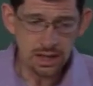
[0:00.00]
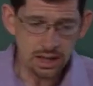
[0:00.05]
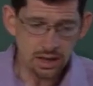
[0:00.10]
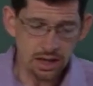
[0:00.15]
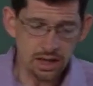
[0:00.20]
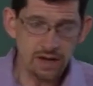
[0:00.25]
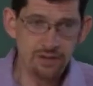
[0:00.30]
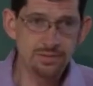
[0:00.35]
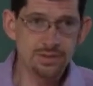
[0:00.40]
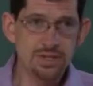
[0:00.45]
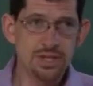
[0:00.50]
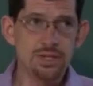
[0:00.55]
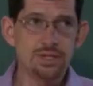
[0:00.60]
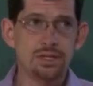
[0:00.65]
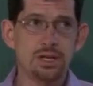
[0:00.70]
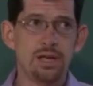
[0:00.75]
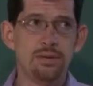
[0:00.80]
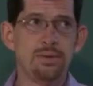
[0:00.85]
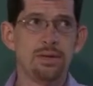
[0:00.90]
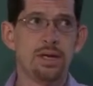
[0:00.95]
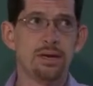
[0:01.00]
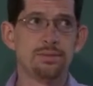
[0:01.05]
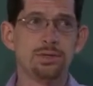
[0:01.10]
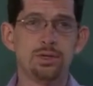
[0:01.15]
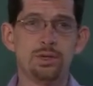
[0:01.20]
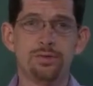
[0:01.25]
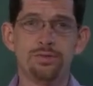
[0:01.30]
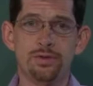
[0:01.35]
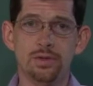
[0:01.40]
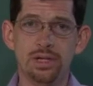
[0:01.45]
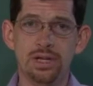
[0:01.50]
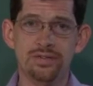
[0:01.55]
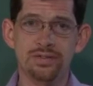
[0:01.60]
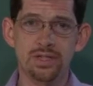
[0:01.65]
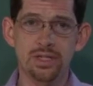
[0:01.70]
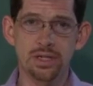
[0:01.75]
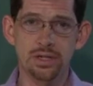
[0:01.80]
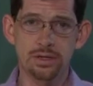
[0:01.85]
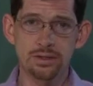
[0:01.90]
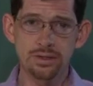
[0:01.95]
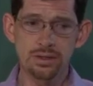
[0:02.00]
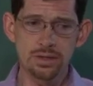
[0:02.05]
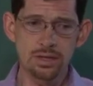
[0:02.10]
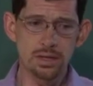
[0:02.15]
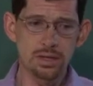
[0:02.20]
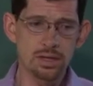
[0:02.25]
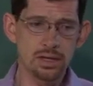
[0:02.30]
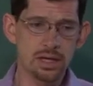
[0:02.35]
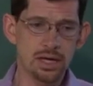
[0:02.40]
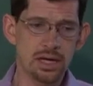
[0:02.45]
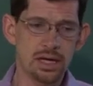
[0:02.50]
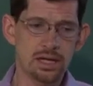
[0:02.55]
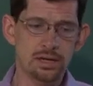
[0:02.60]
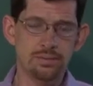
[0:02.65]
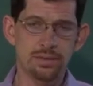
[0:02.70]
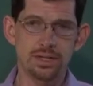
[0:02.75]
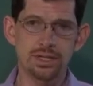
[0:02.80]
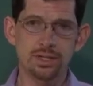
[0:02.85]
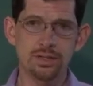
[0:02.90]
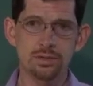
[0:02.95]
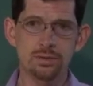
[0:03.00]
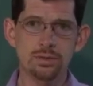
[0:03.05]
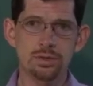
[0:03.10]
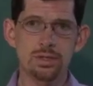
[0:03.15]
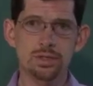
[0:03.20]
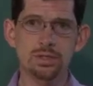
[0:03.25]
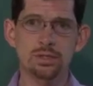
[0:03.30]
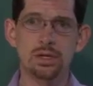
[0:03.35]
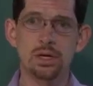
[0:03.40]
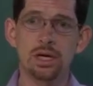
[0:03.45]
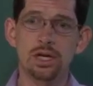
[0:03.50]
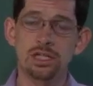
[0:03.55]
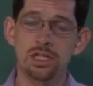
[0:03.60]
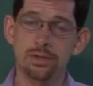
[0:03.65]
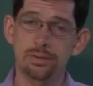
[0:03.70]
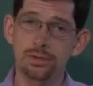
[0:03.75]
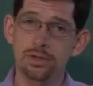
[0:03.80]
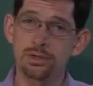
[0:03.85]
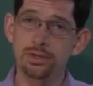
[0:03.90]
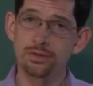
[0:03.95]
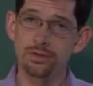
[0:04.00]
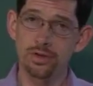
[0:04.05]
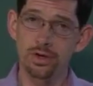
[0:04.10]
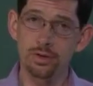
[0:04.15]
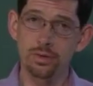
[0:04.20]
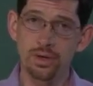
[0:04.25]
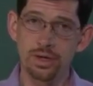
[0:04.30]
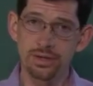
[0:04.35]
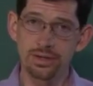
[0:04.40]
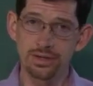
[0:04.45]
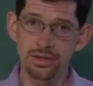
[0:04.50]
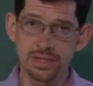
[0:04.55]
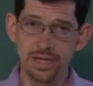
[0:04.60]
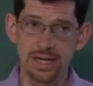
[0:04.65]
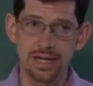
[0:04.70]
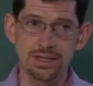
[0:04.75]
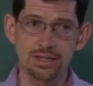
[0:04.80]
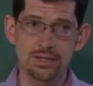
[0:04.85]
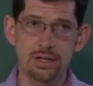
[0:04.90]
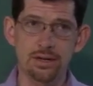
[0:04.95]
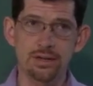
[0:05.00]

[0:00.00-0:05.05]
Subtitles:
I've been teaching AP Chemistry for 11 years, and my students typically do very well on the test.